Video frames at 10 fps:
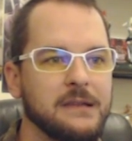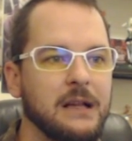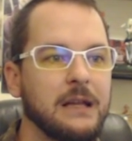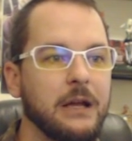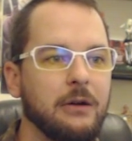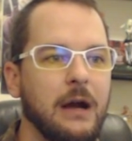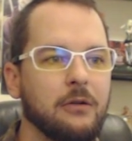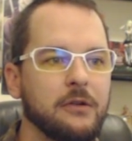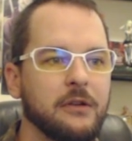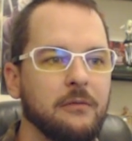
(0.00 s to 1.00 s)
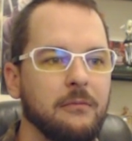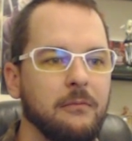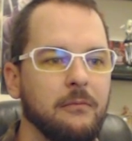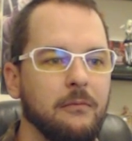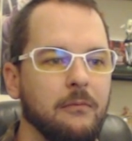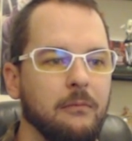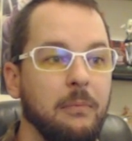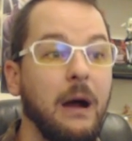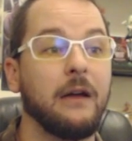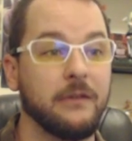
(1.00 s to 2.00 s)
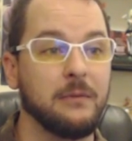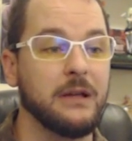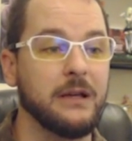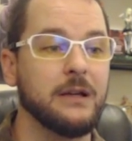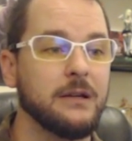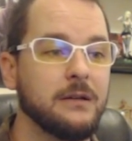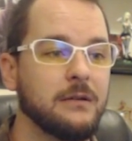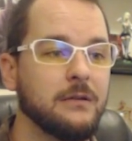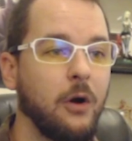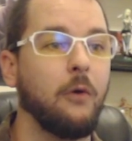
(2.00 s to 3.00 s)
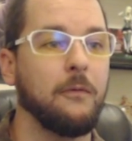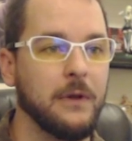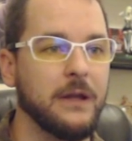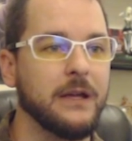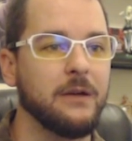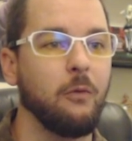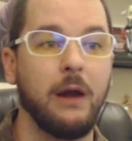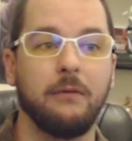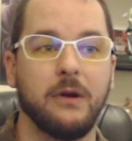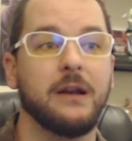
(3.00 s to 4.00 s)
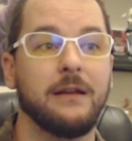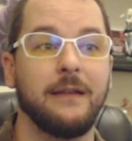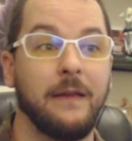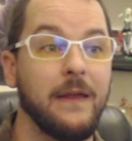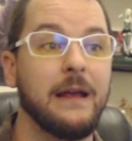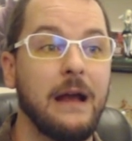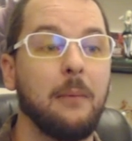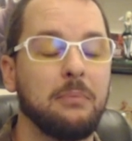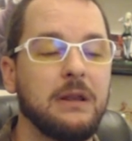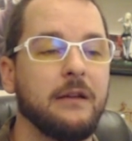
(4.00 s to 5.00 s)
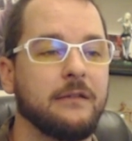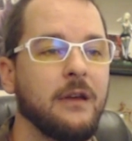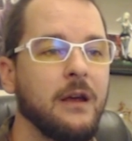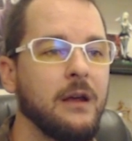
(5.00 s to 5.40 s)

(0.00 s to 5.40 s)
clear out, possibly, hopefully, whatever it is that they got, plus